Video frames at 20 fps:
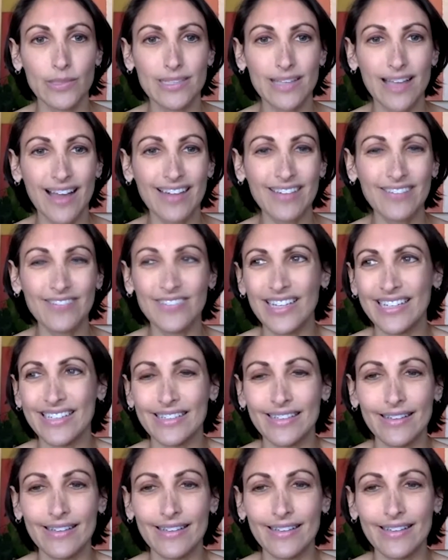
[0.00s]
it was kind
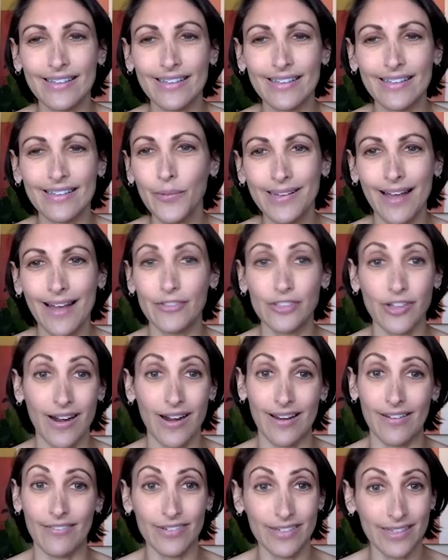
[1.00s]
of like, you know what?
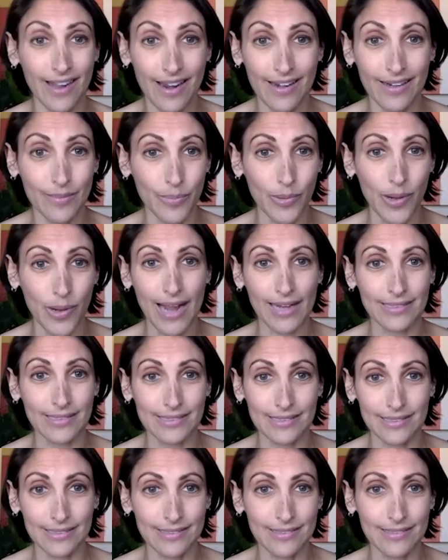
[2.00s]
I've tried every kind of
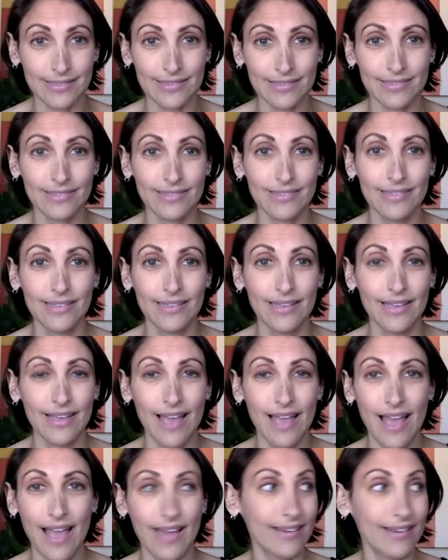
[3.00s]
practice
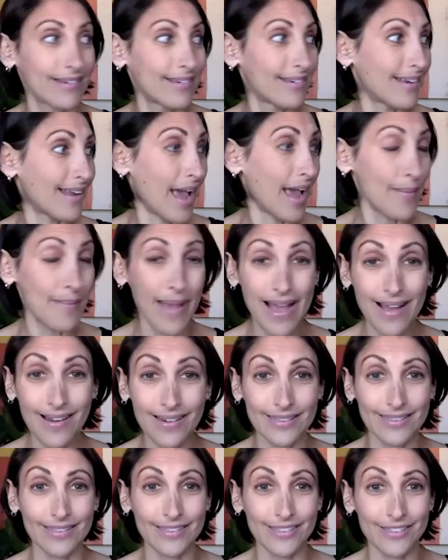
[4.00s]
and
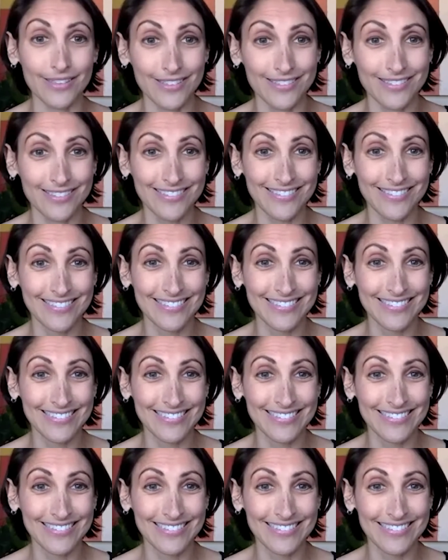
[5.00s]
I'm out of here,